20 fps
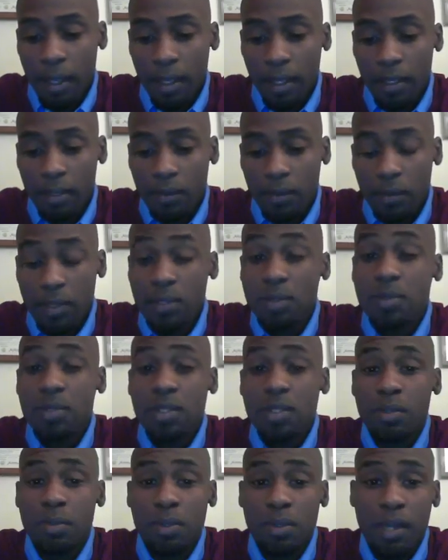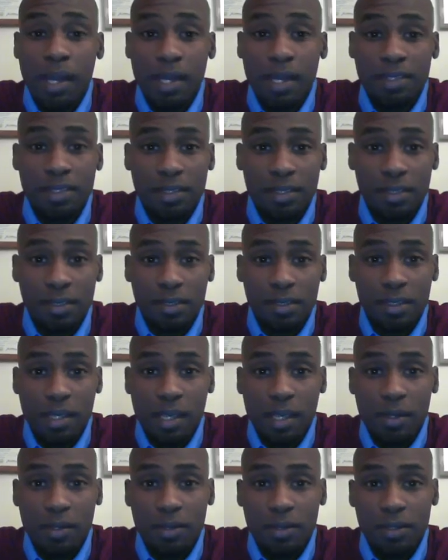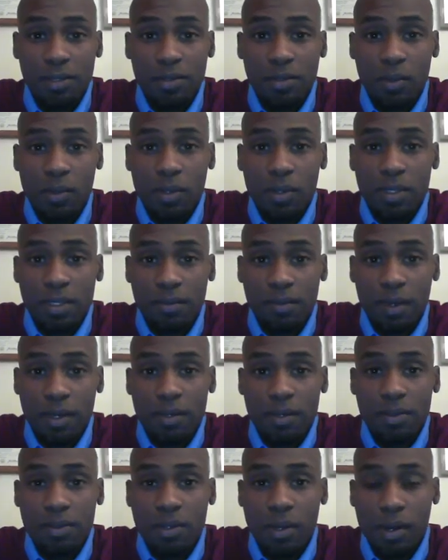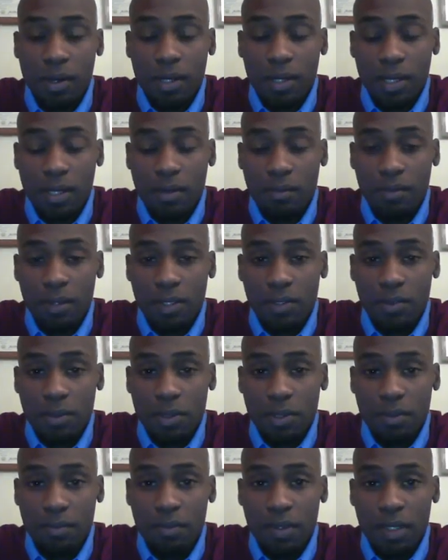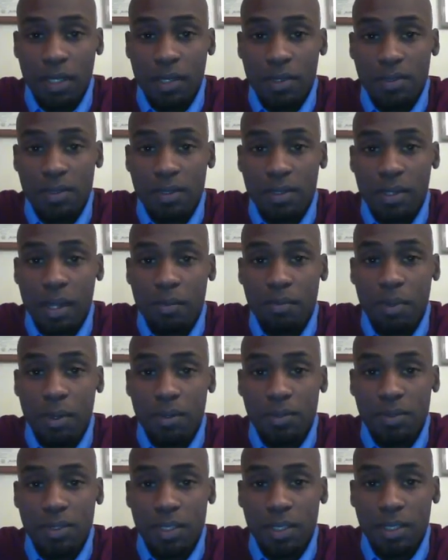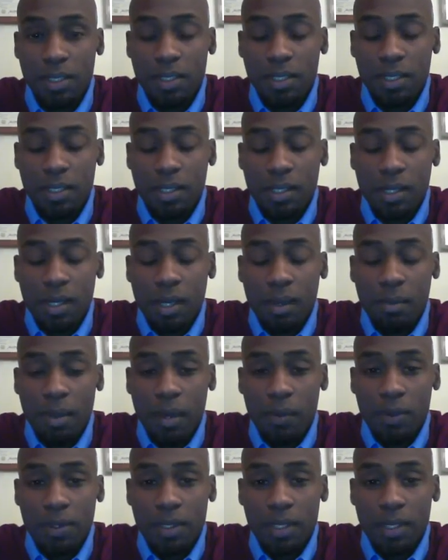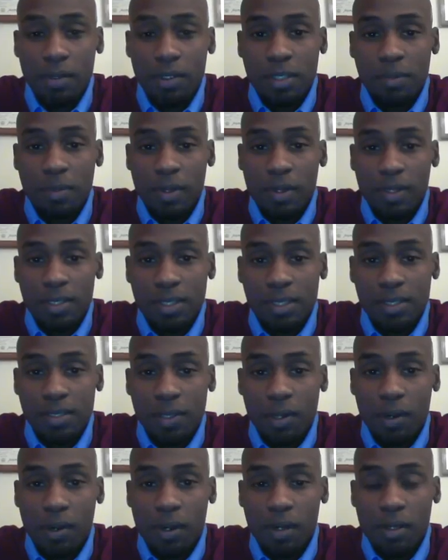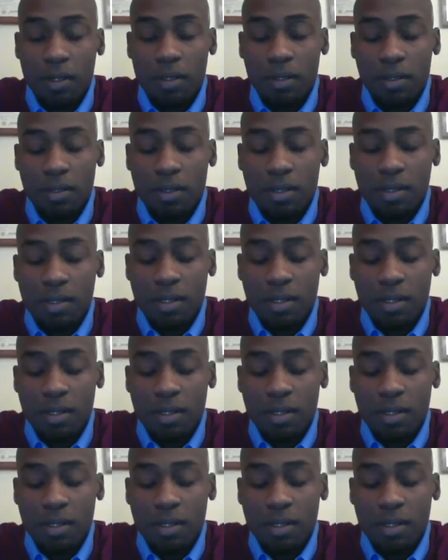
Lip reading: on YouTube, you'll actually hear the stories of other targeted individuals, the videos that they posted about what their experiences are.